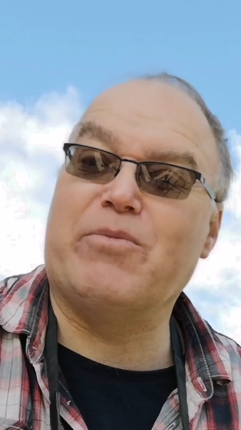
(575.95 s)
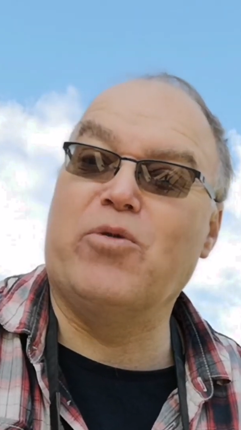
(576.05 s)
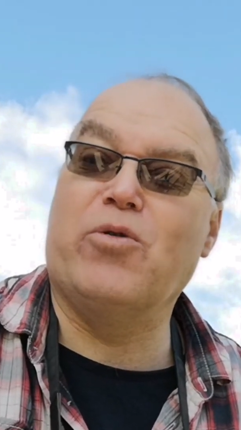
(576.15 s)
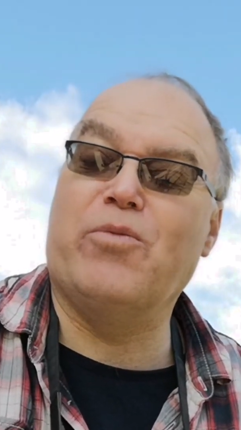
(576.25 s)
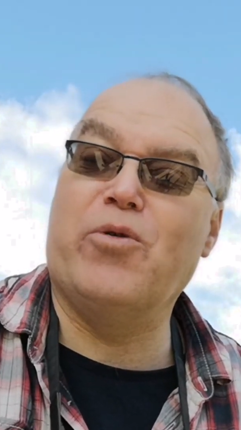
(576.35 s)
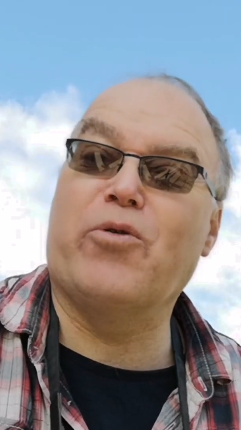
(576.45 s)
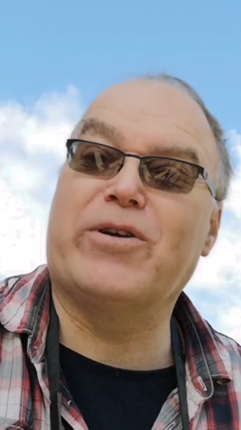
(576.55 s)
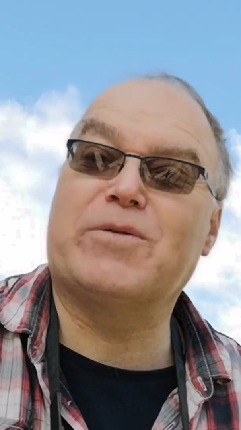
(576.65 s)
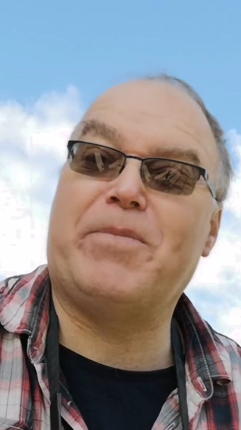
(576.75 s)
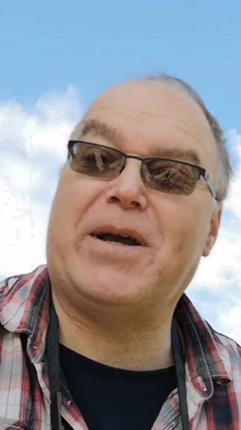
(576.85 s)
More, more
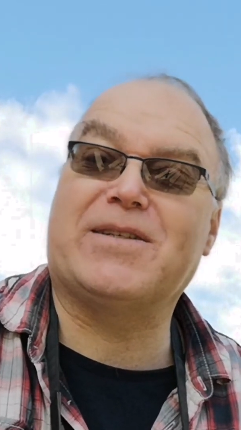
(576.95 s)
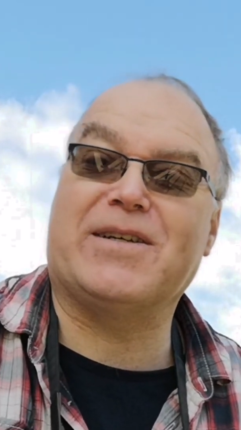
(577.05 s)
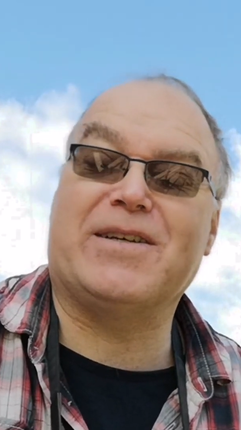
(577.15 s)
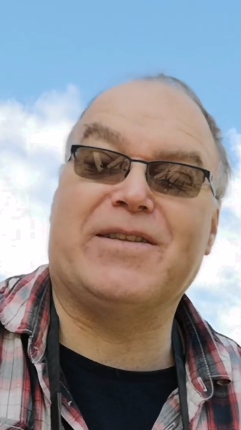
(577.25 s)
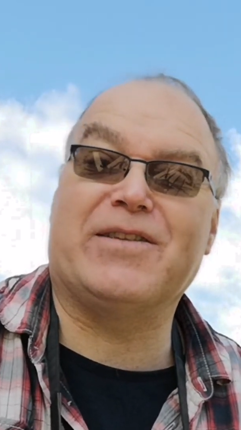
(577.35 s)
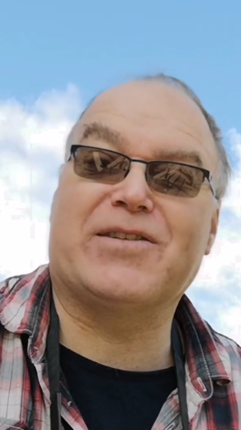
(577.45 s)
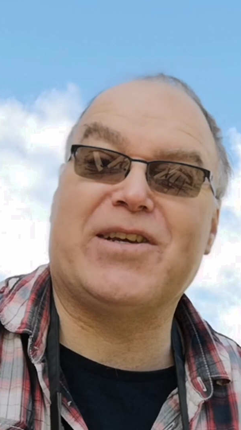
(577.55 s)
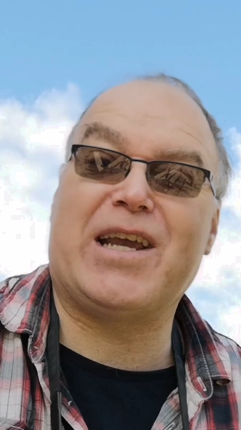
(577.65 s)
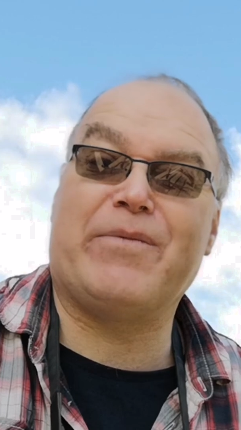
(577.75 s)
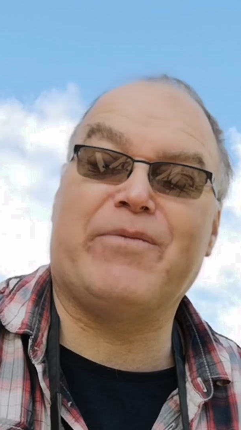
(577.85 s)
is better, and the
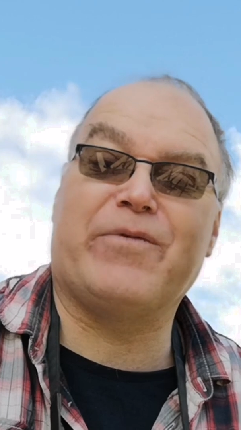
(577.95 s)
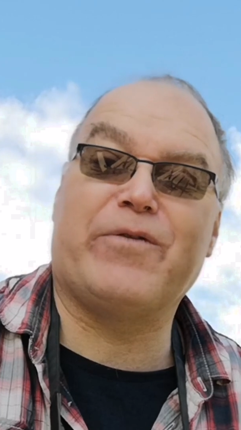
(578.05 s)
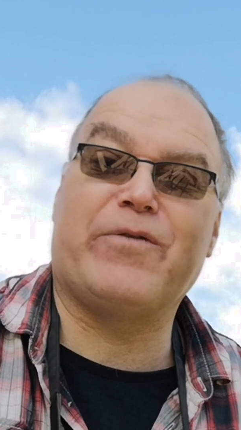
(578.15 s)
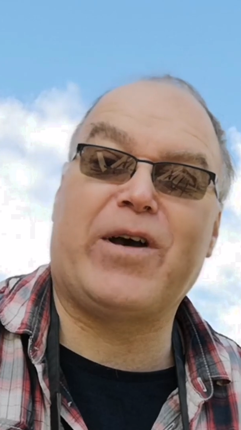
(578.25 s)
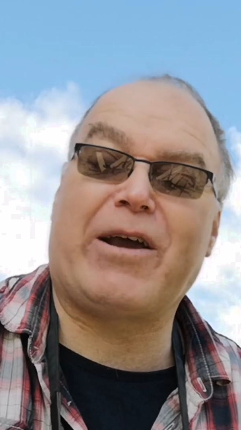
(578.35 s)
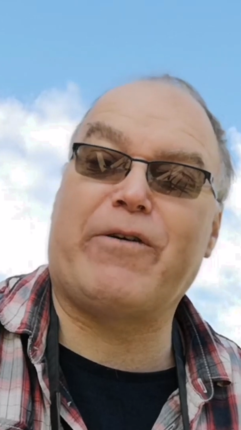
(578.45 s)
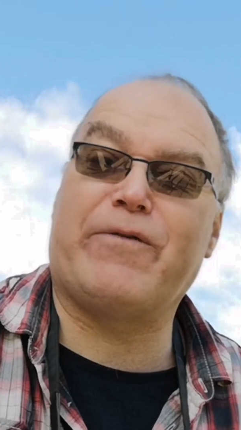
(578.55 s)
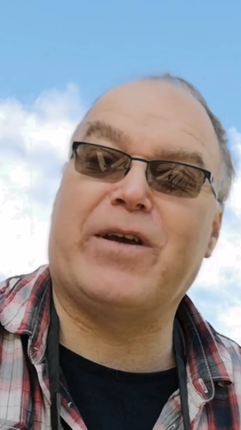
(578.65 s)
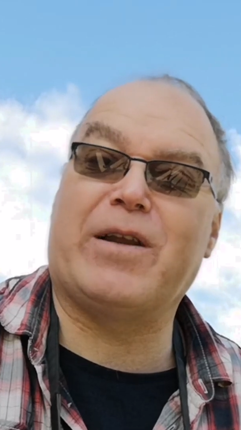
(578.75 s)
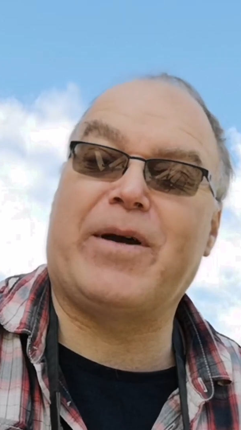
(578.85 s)
same for how I
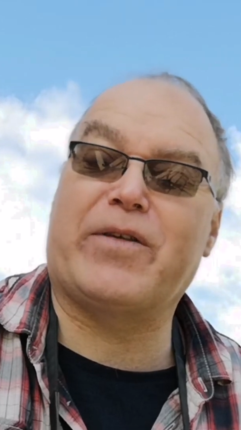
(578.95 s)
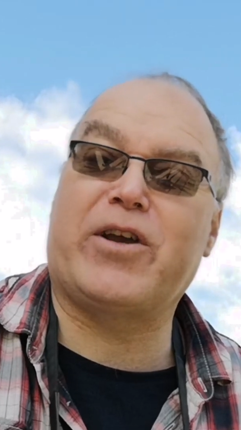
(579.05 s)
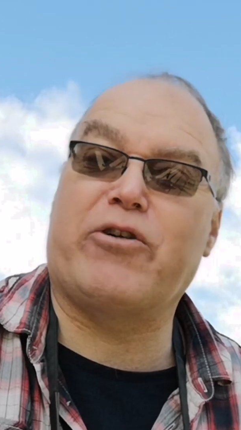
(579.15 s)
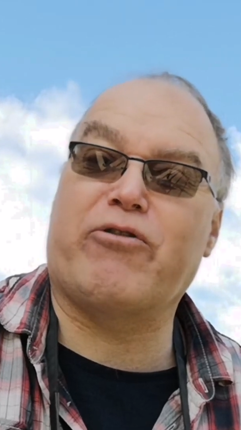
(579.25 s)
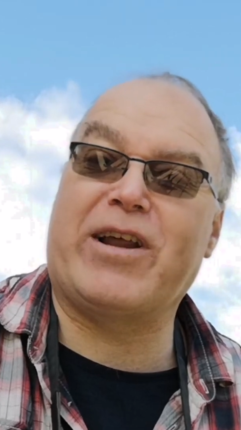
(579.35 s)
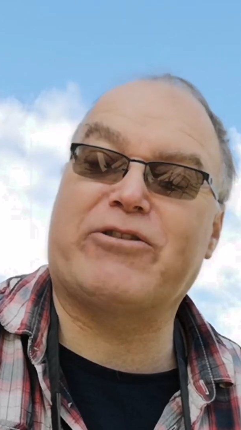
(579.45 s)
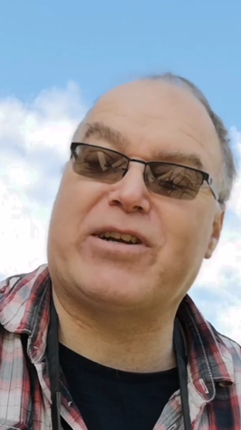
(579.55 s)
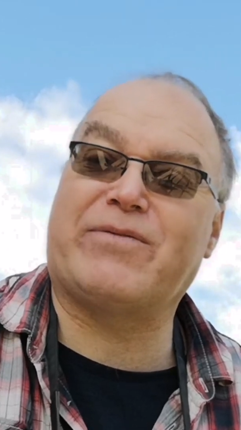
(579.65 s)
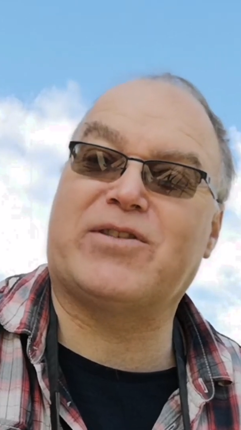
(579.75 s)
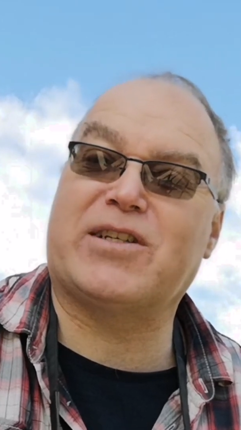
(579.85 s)
feel about the Kona Electric
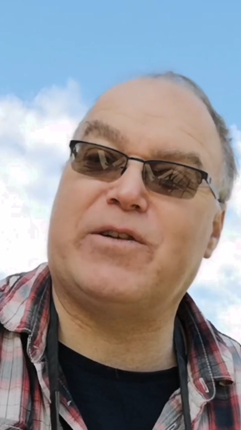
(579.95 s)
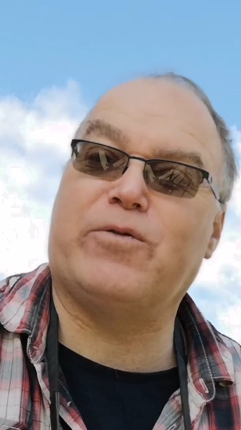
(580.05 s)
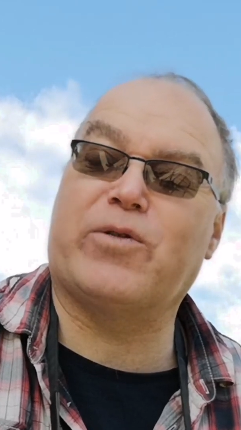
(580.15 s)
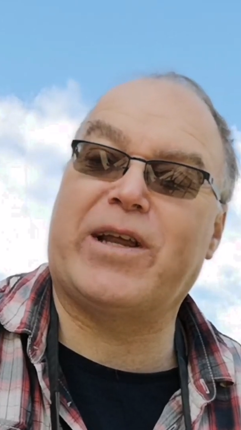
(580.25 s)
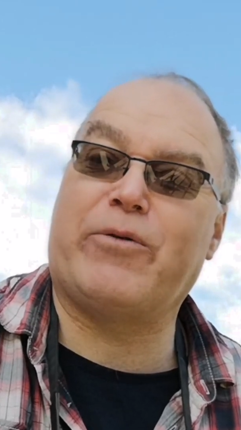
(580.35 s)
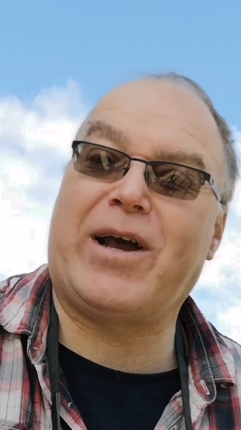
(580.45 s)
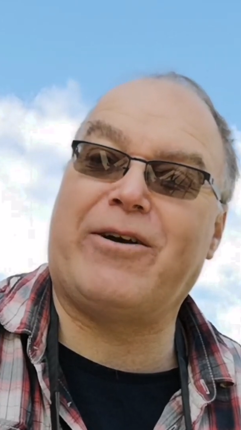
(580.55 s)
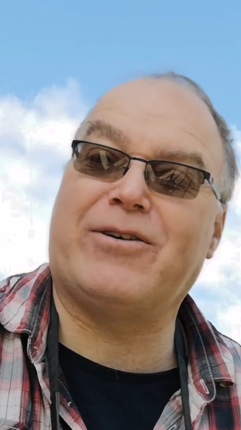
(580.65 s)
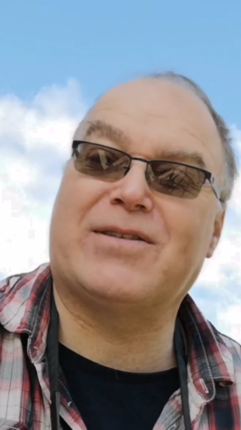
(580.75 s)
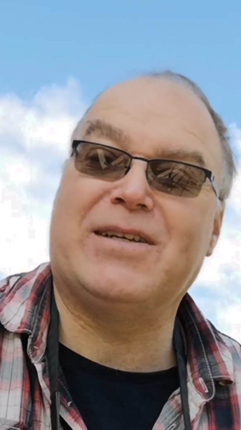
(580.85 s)
having 64 kilowatt
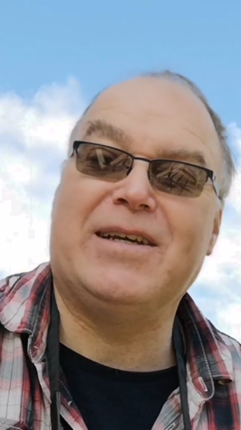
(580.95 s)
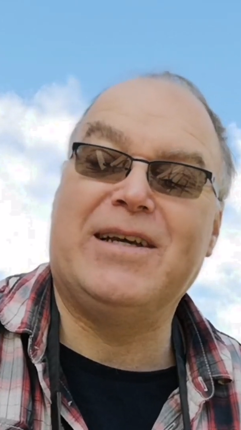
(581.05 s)
hours.